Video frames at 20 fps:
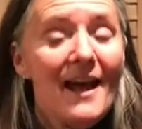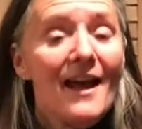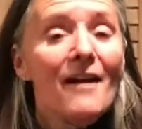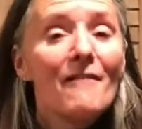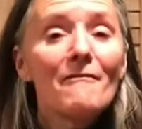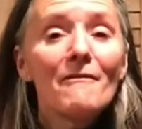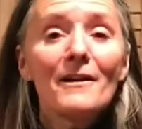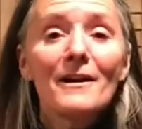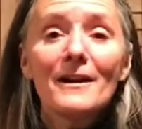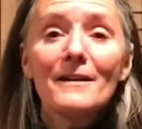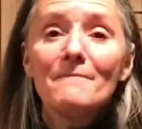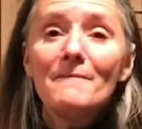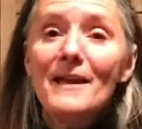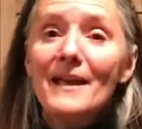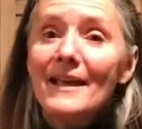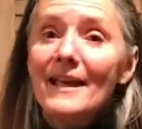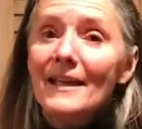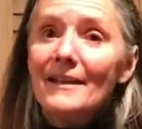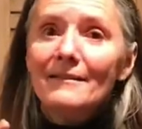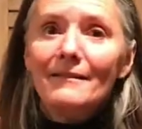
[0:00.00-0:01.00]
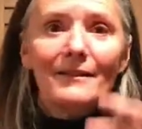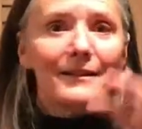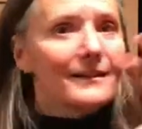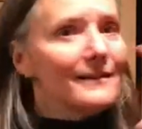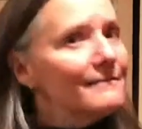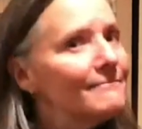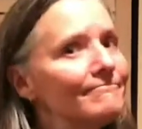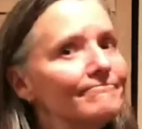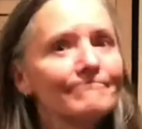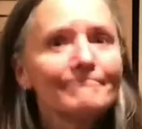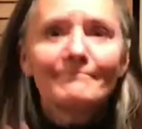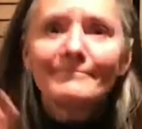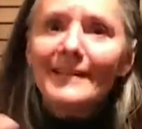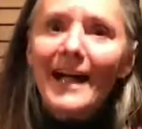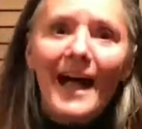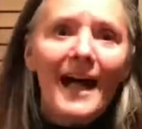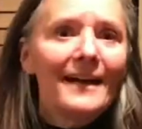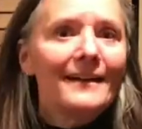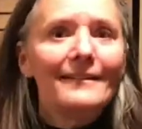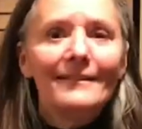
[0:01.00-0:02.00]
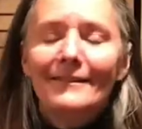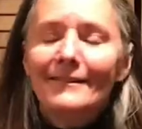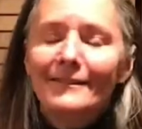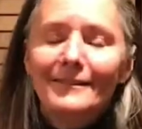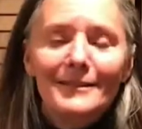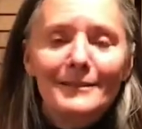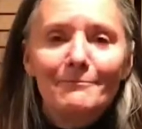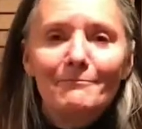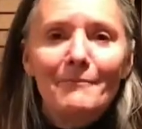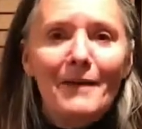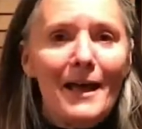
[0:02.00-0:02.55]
And we're going to make it look, I don't know, as